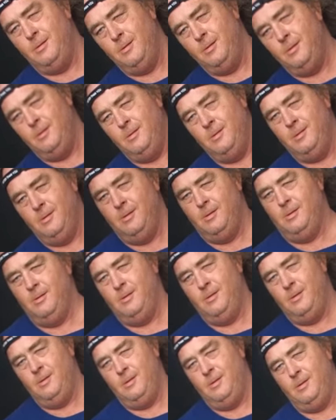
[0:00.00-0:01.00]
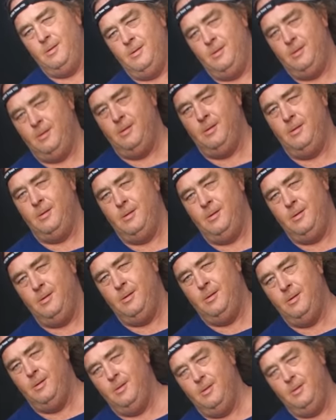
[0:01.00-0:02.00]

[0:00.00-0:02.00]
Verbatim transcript: I'm sorry. I'll stop. I promise